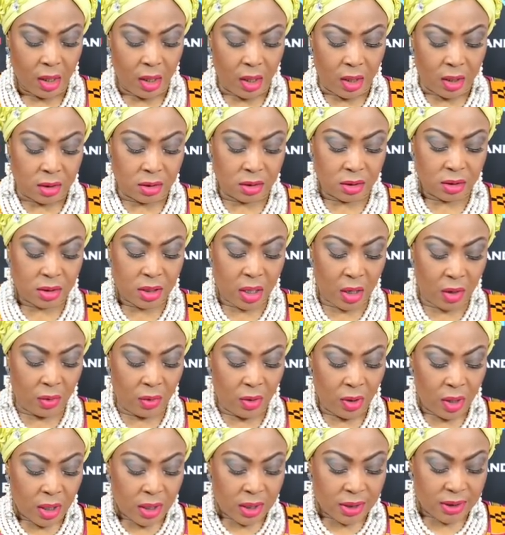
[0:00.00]
And
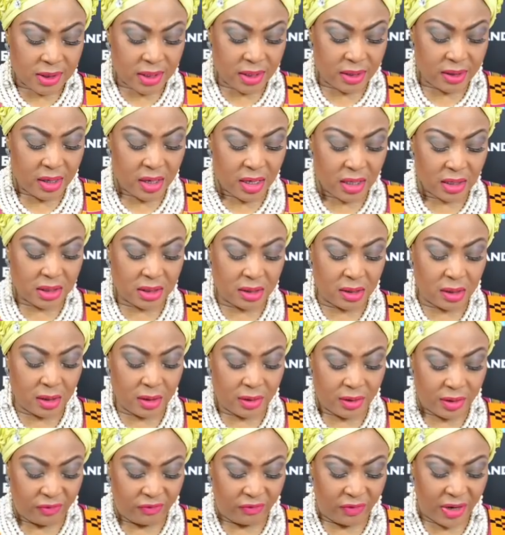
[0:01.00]
so, serious
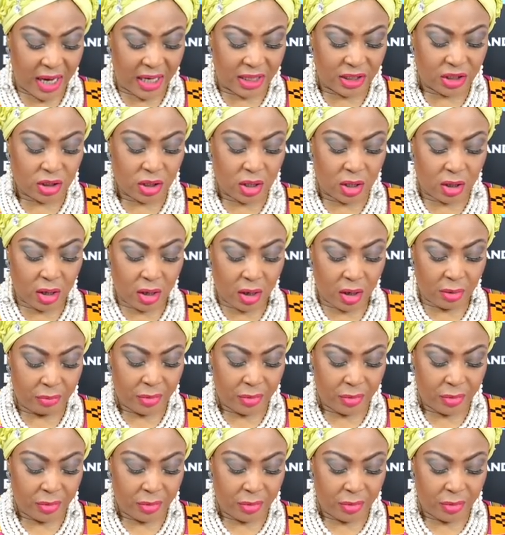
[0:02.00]
reflection or